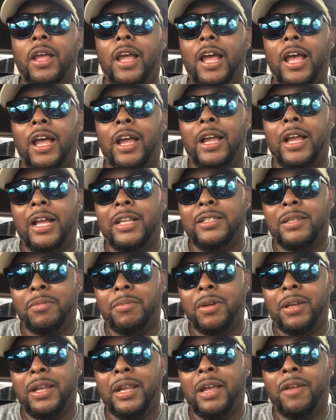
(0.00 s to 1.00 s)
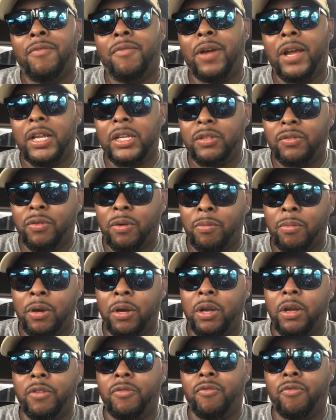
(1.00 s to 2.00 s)
I got some good advice from a
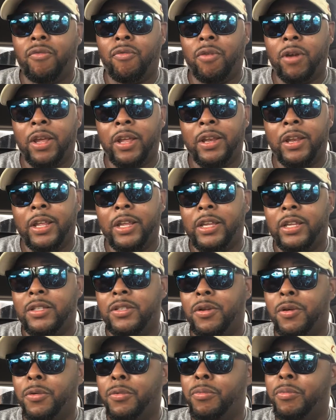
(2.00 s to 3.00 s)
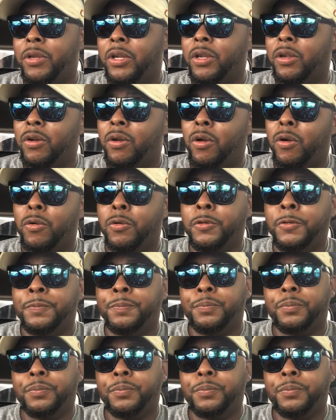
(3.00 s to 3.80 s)
good friend, and he told me, you know,